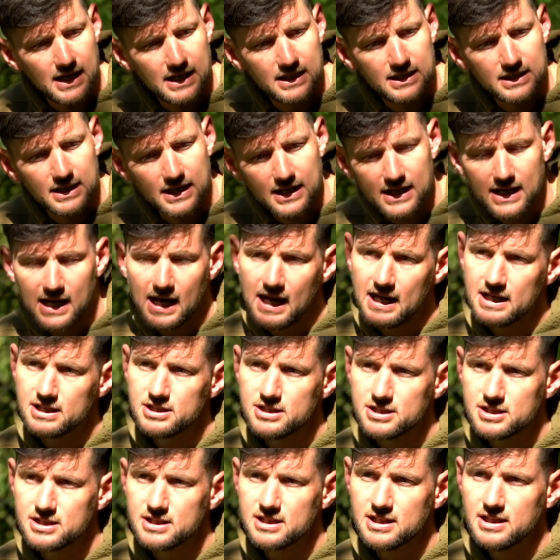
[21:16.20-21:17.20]
in the
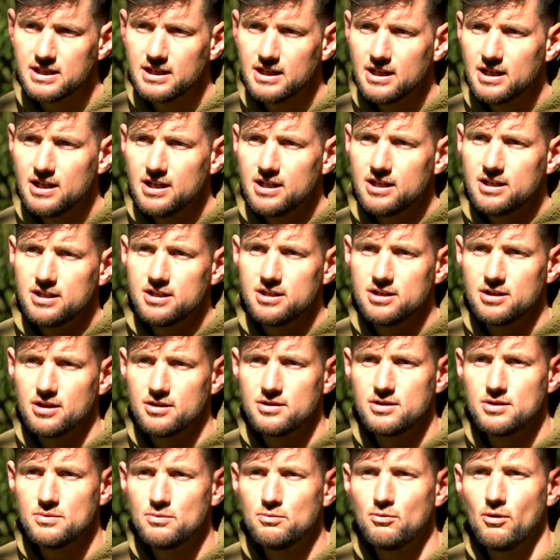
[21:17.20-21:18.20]
cast, you know,
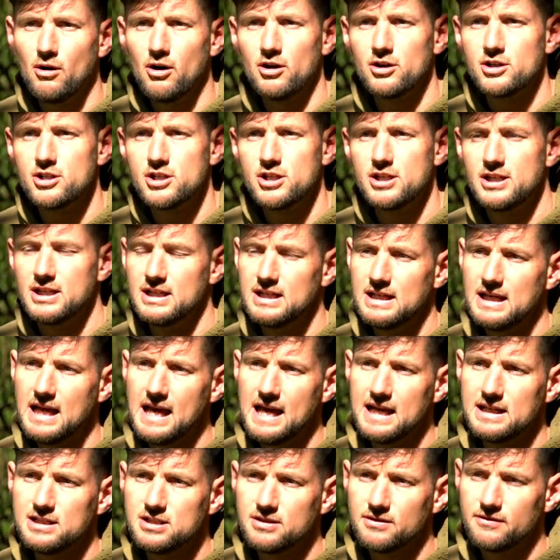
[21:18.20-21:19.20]
you watch your
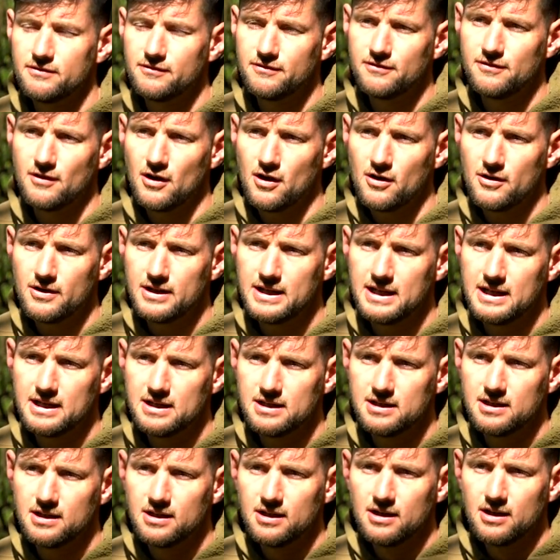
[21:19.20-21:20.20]
lead
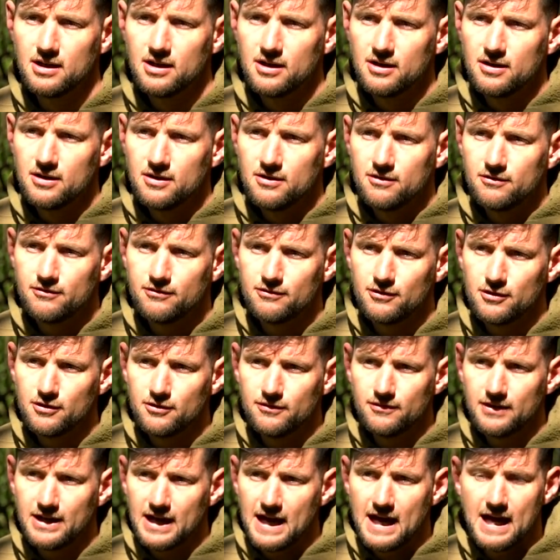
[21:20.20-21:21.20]
flying
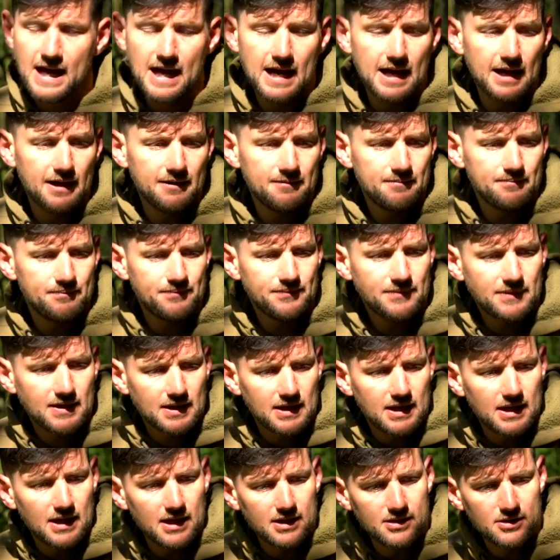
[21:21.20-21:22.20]
through the air,
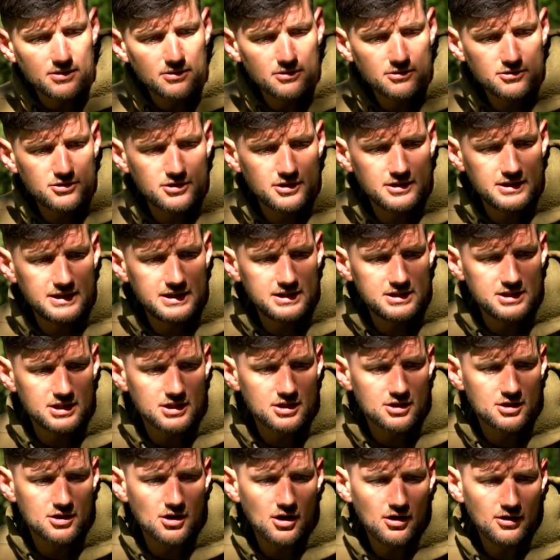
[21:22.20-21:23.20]
and you also need
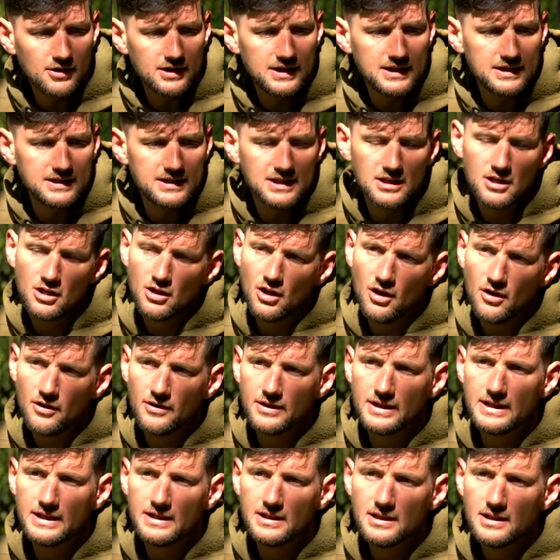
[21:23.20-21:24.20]
to guide the
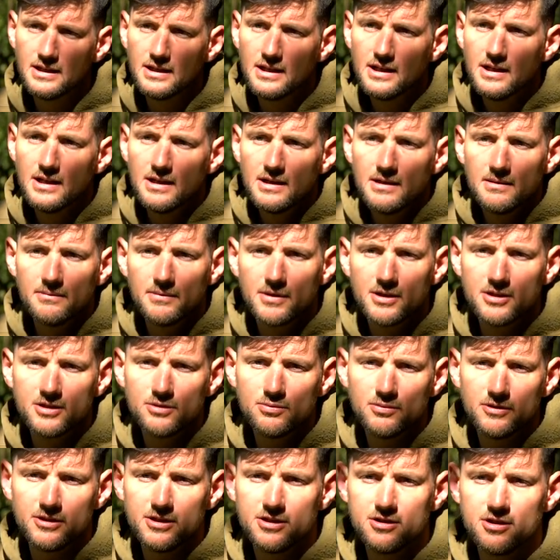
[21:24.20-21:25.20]
line.
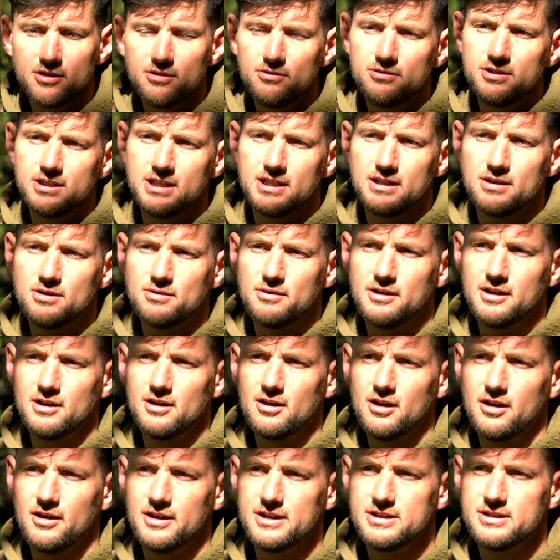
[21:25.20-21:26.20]
Because what you do see quite a
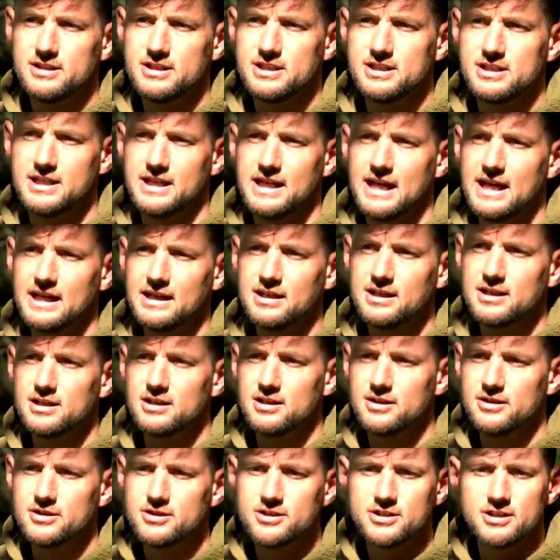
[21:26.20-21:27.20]
lot is you see
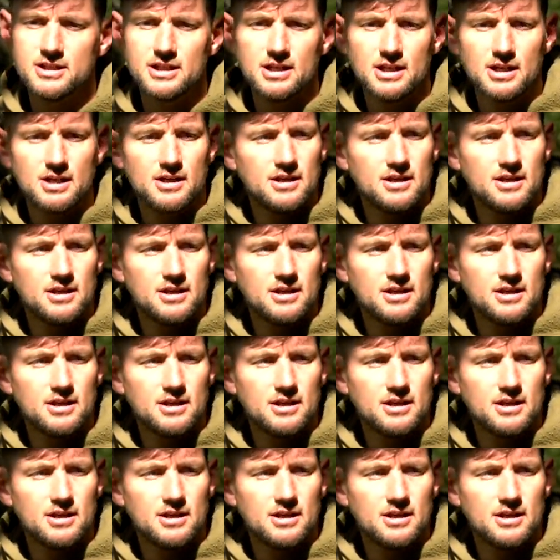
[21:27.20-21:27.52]
anglers,